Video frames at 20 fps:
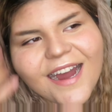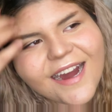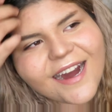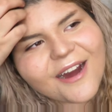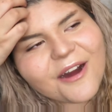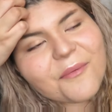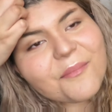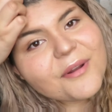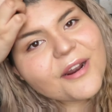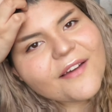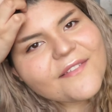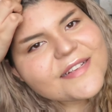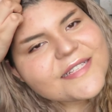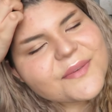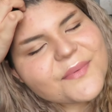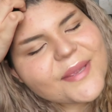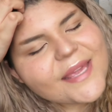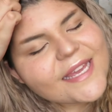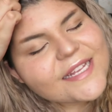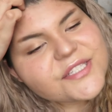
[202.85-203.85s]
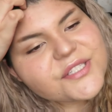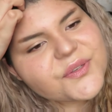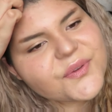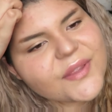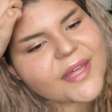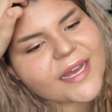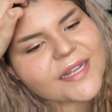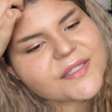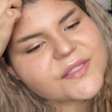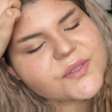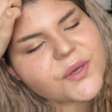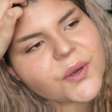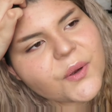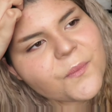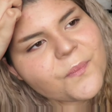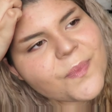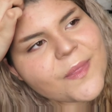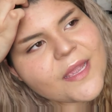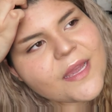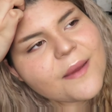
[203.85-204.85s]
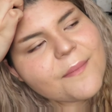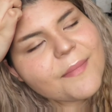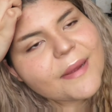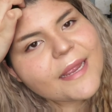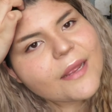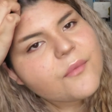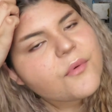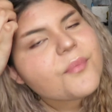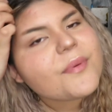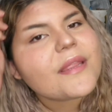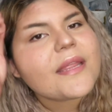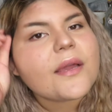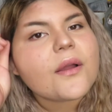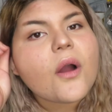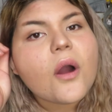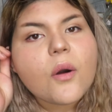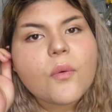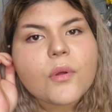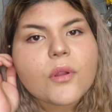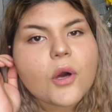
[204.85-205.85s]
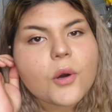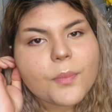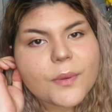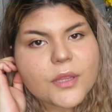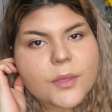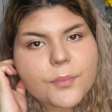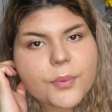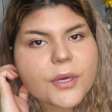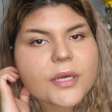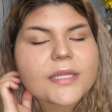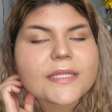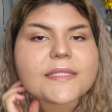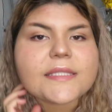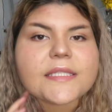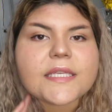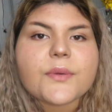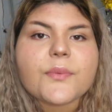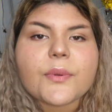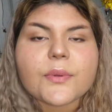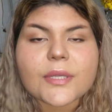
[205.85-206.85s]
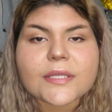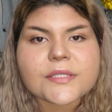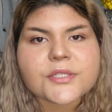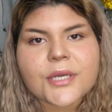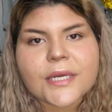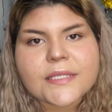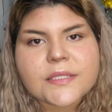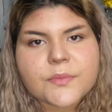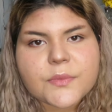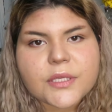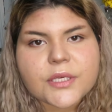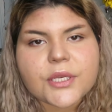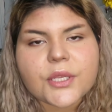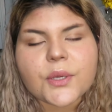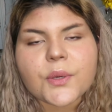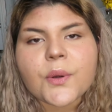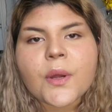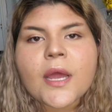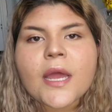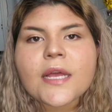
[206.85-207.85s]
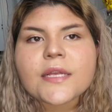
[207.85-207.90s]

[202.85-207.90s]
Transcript: But obviously we can't do that, so my aunt will be like, oh, we'll open the book, let's try something new.